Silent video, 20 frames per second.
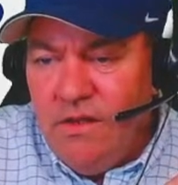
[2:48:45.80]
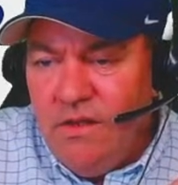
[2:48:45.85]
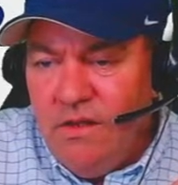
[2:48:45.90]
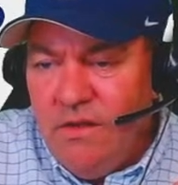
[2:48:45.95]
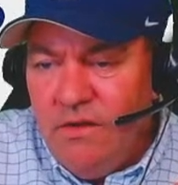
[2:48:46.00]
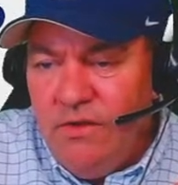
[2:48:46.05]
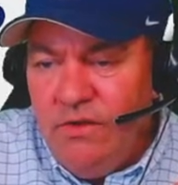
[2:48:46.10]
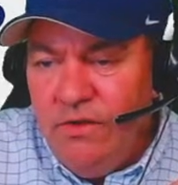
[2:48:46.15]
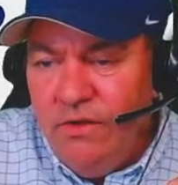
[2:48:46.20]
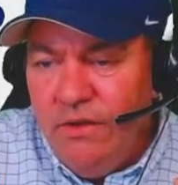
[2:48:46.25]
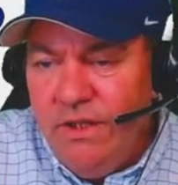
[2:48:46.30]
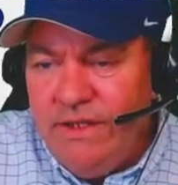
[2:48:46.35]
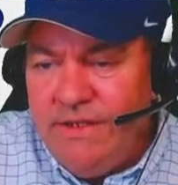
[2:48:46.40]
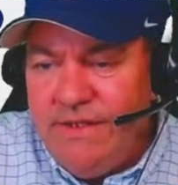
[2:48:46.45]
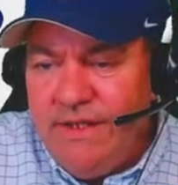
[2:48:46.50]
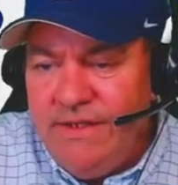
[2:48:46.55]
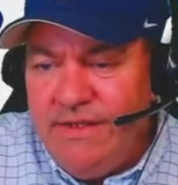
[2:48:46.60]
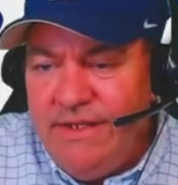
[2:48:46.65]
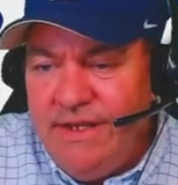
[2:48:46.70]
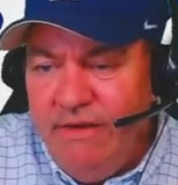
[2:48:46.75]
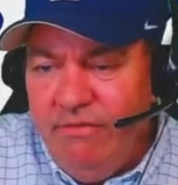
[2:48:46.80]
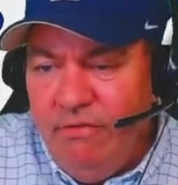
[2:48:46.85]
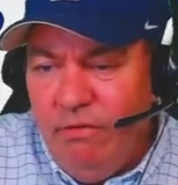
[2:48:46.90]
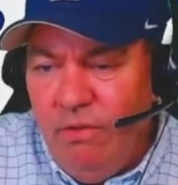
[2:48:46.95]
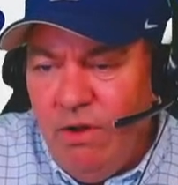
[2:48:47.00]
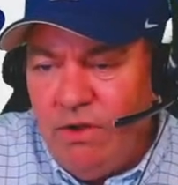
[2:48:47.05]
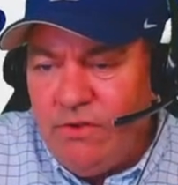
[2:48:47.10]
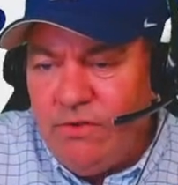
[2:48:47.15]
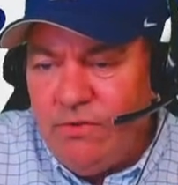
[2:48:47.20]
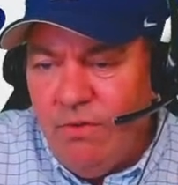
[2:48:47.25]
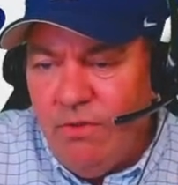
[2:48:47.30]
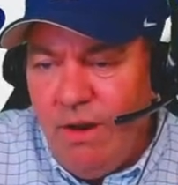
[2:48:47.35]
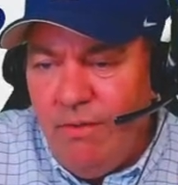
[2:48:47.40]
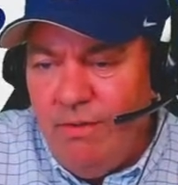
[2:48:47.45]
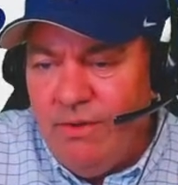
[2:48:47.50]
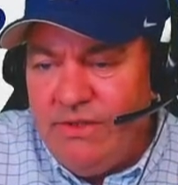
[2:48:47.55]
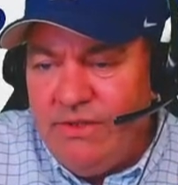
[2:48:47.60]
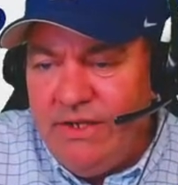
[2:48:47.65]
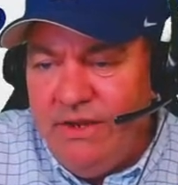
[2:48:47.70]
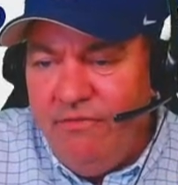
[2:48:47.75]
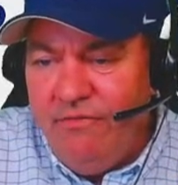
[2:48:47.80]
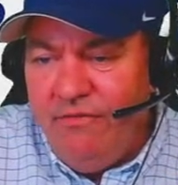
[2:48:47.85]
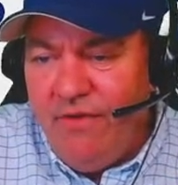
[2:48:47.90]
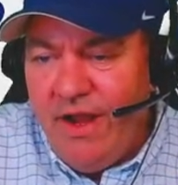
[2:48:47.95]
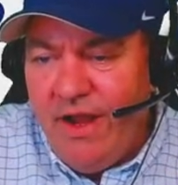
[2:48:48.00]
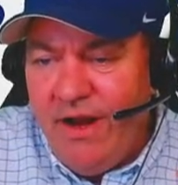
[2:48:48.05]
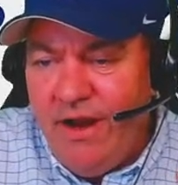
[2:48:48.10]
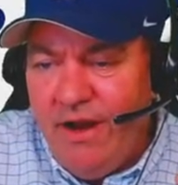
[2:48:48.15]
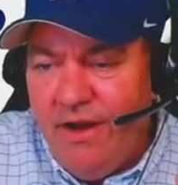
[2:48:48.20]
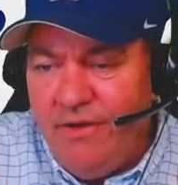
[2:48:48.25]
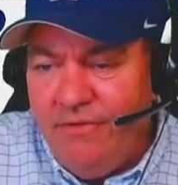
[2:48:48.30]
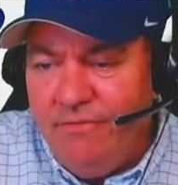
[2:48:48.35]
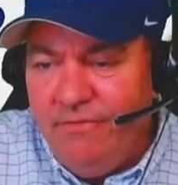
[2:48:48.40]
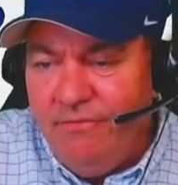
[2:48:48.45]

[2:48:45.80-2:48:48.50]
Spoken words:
Julian says he never wants Roberts to get fired.